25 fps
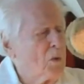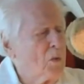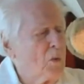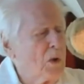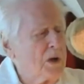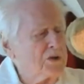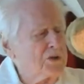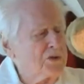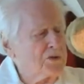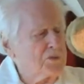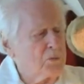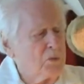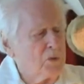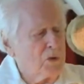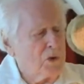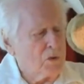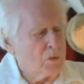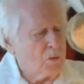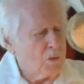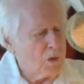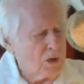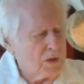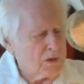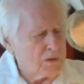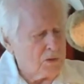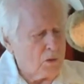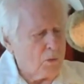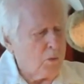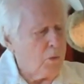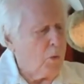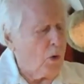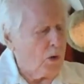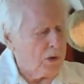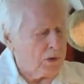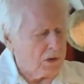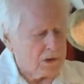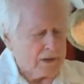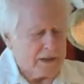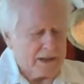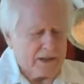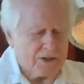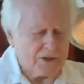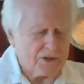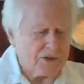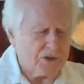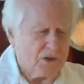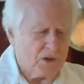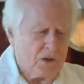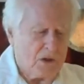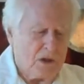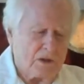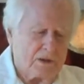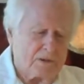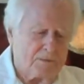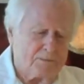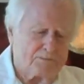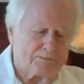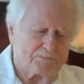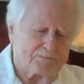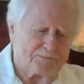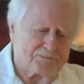Westward Quarterly, it's called.